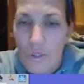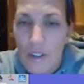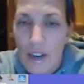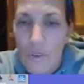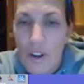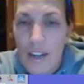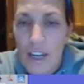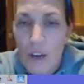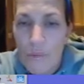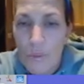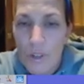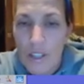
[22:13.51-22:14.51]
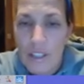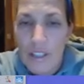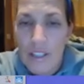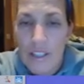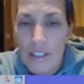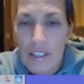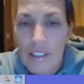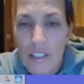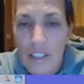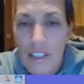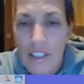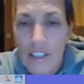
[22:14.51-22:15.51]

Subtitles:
what I will end up with is